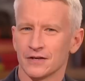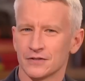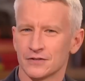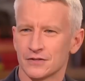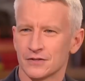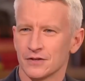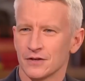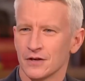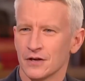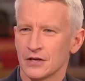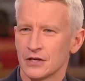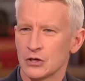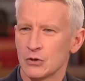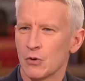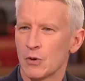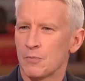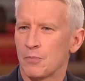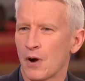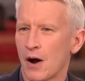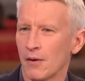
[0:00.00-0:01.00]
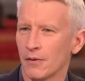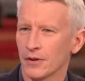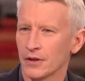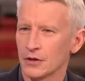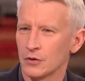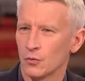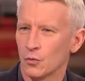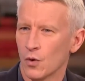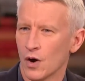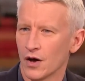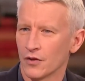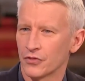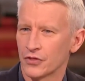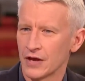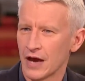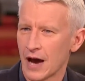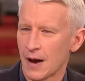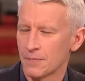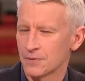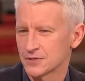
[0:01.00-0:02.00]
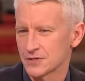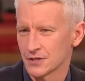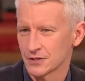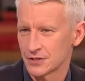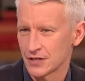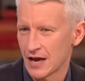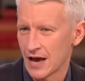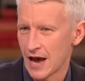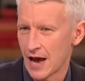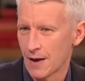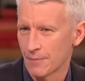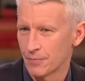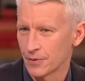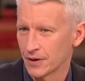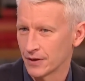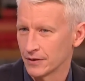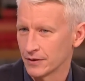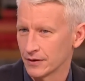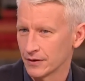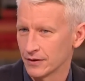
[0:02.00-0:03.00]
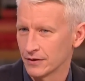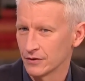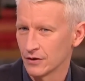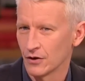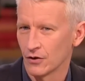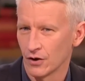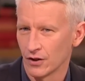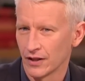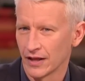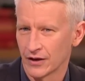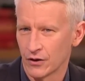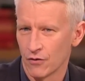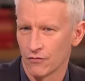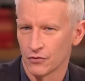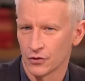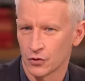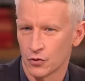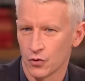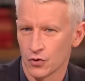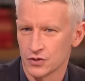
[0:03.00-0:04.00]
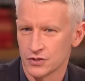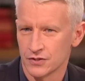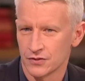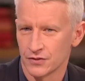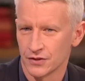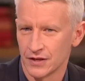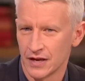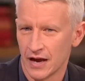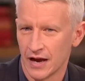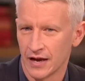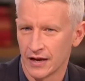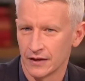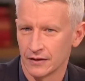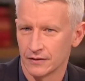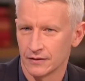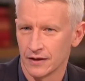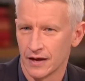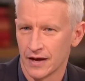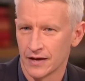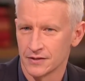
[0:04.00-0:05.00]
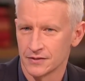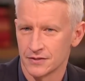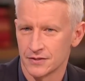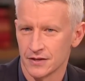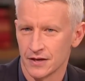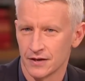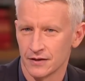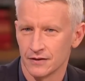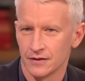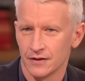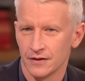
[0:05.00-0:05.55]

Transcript: is you would probably want the opposite to happen, uh, like over the course of the night, as.